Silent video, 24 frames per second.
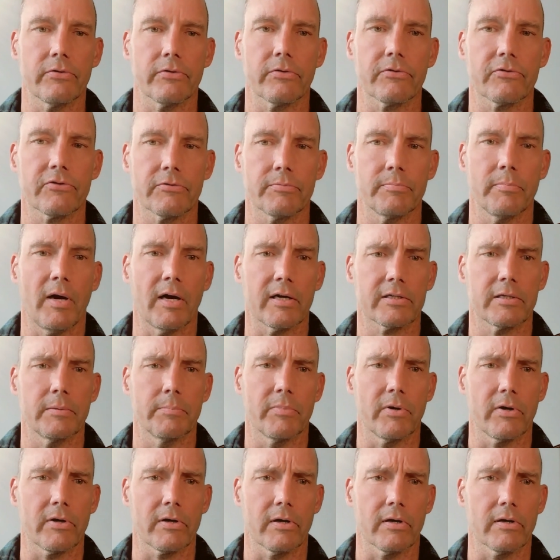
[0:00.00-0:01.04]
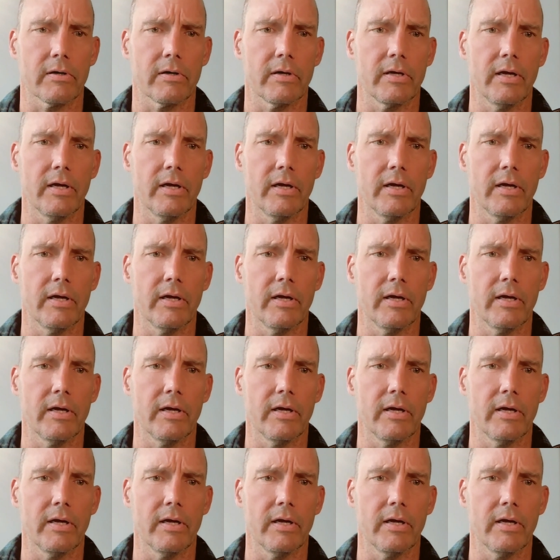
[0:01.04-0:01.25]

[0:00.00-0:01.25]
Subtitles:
Schmachtenberger,